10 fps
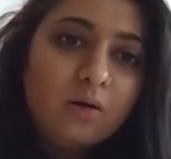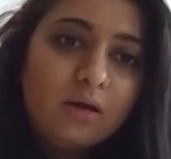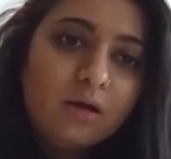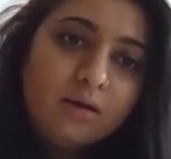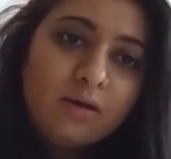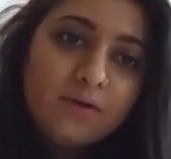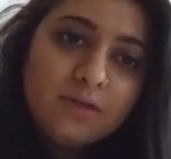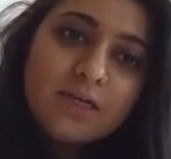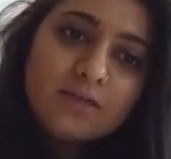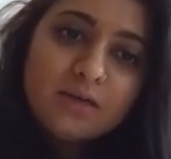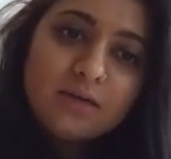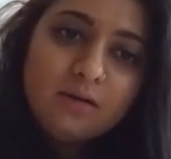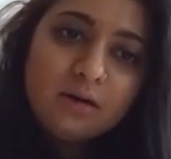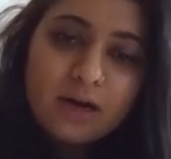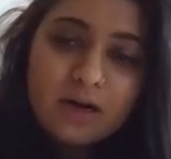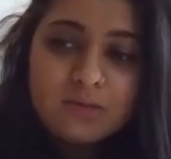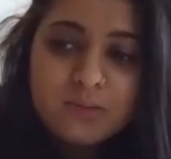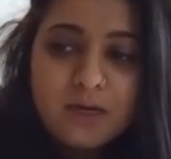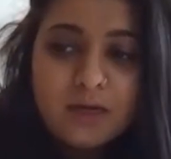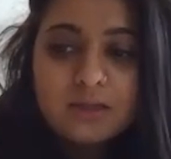And if it doesn't, you're going to end up
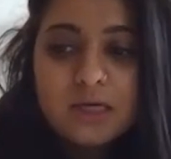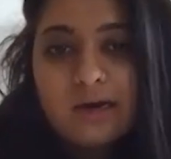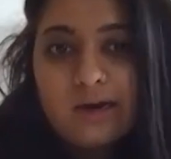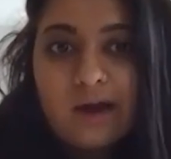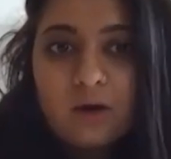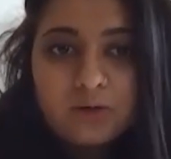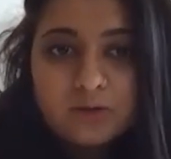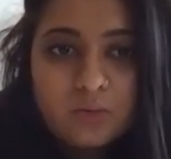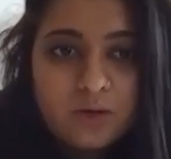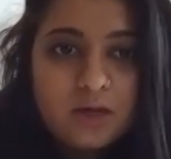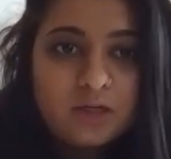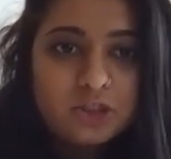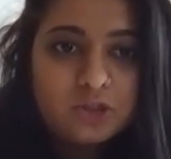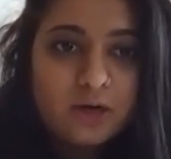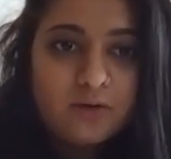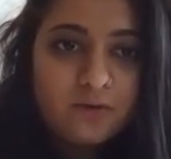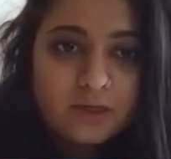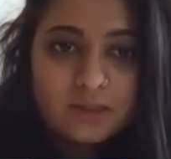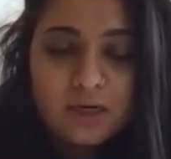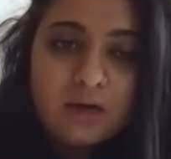spending a ton of hours a week just trying to
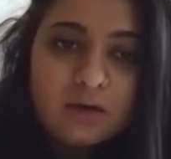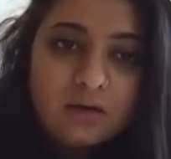fix it.